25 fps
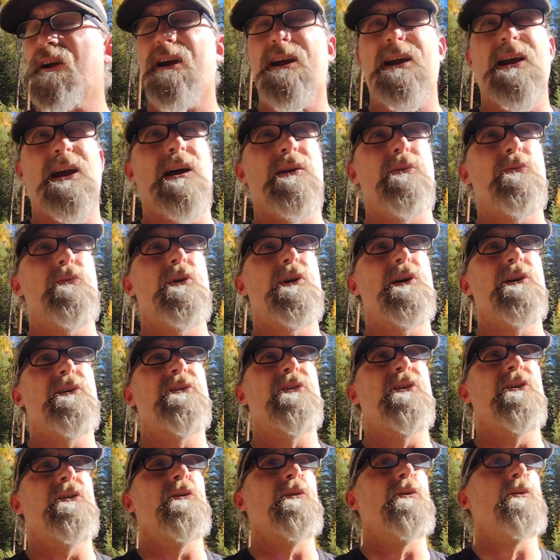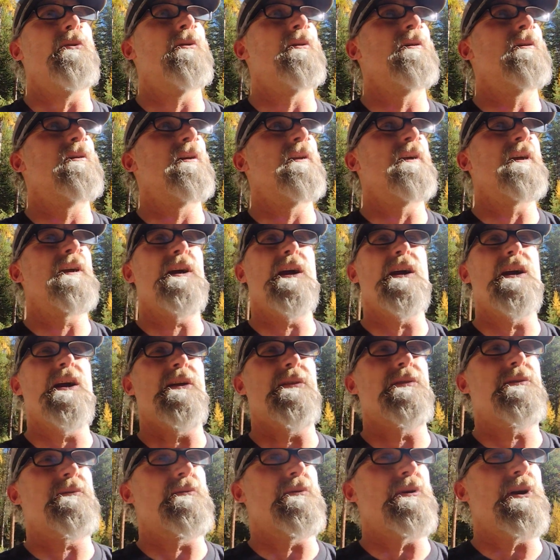I got 1, 2, I think I
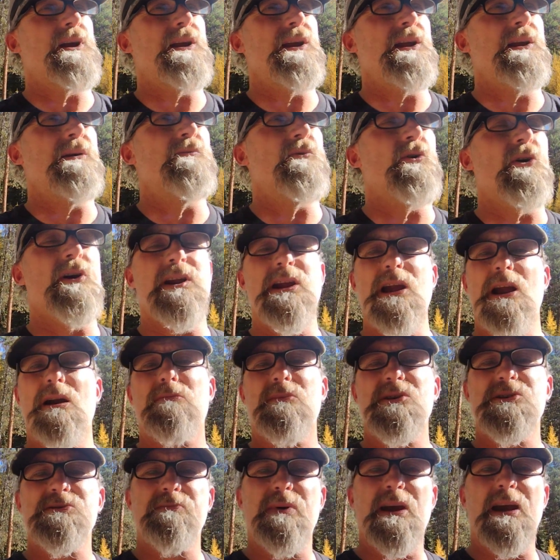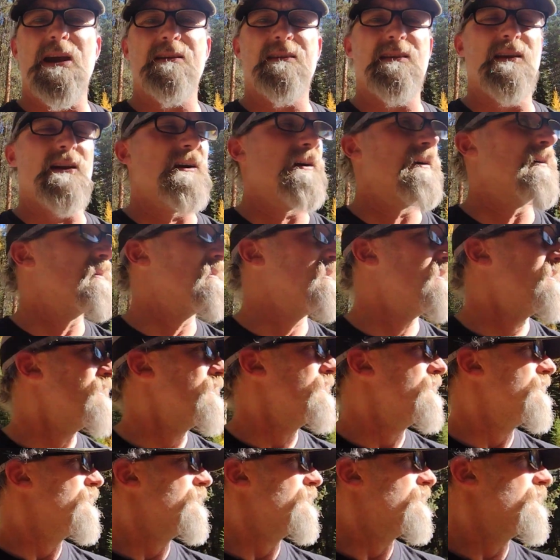got 3 more cameras back there.
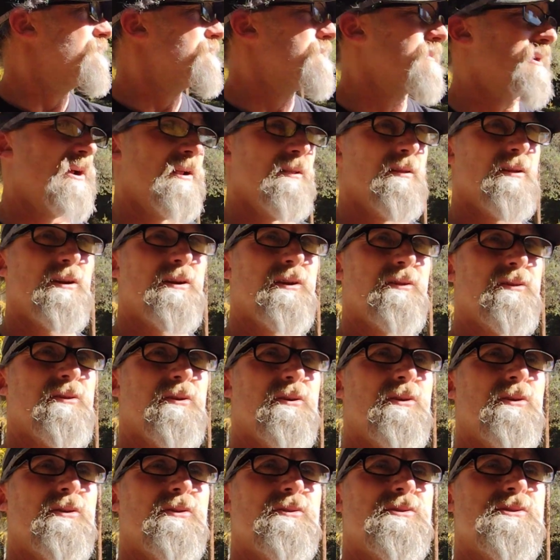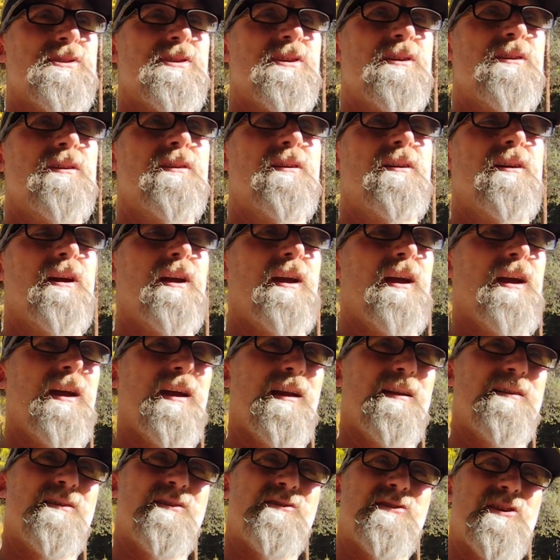I'll look at those
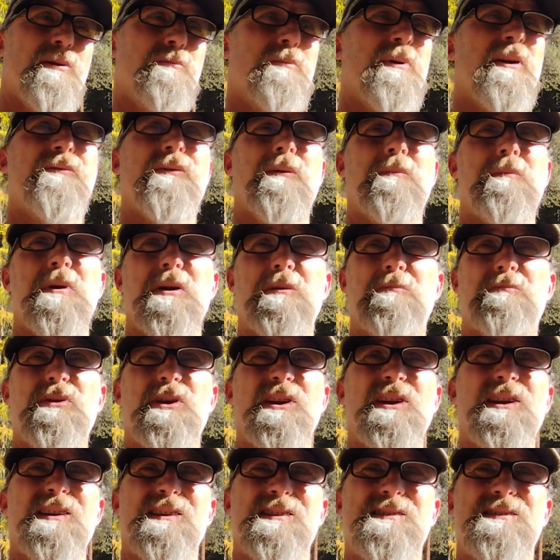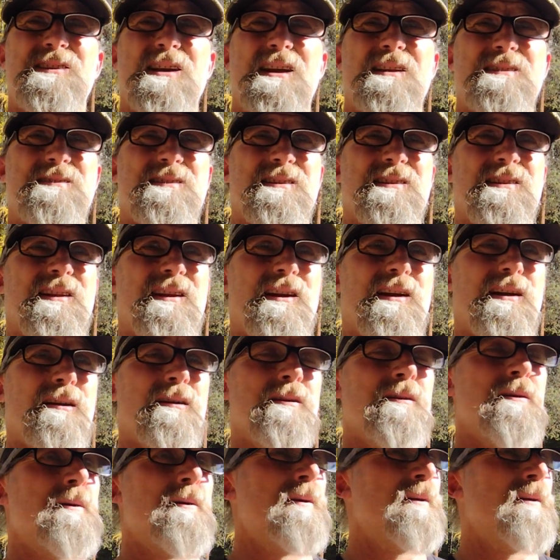and determine if I'm going to put any sets in there.